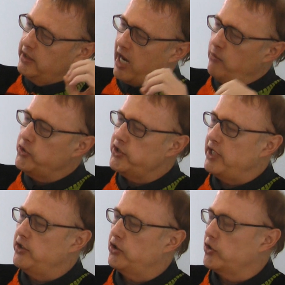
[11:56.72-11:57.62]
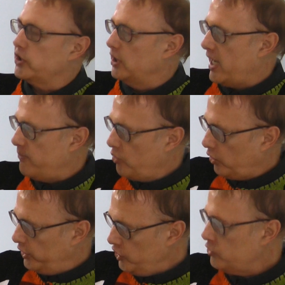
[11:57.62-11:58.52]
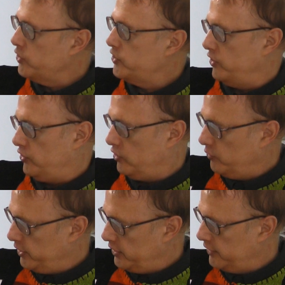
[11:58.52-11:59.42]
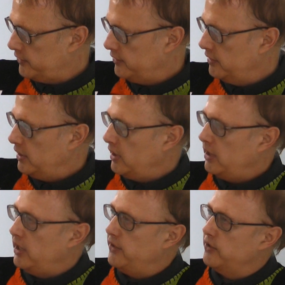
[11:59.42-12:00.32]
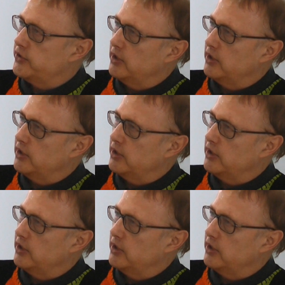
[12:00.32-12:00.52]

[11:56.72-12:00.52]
I would say that there's a lot more interest in doing it, and there's a